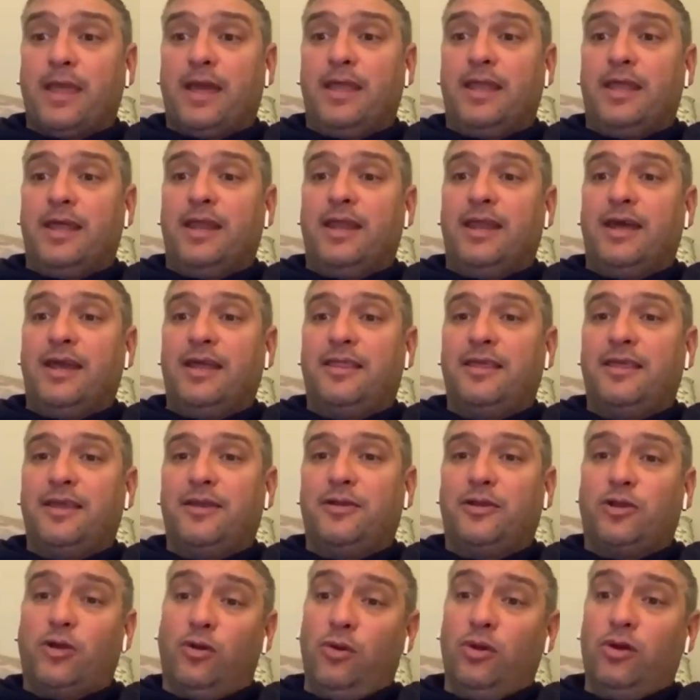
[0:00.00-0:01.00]
And then I
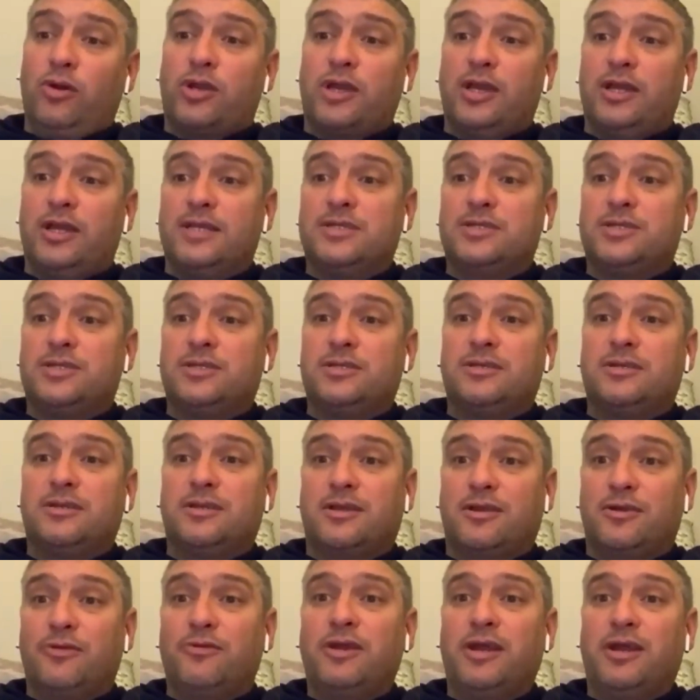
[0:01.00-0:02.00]
think, go look at his
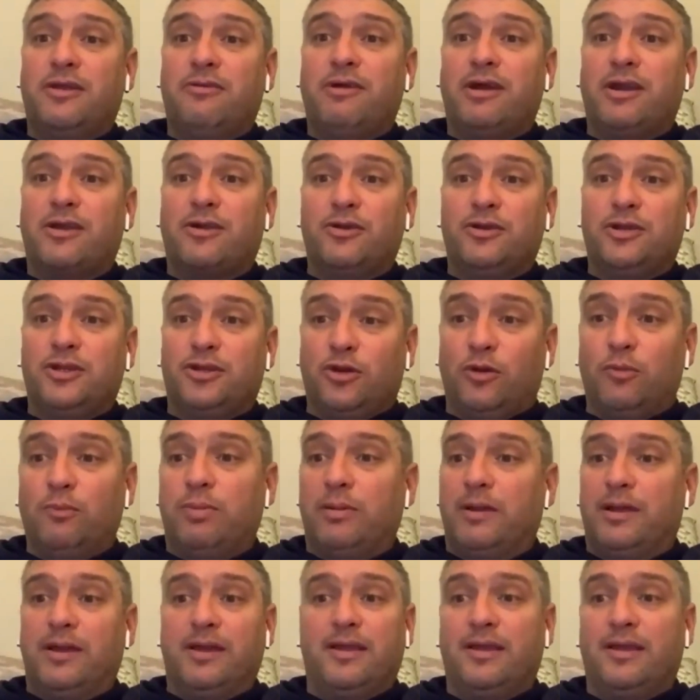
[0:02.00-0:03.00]
career record. You don't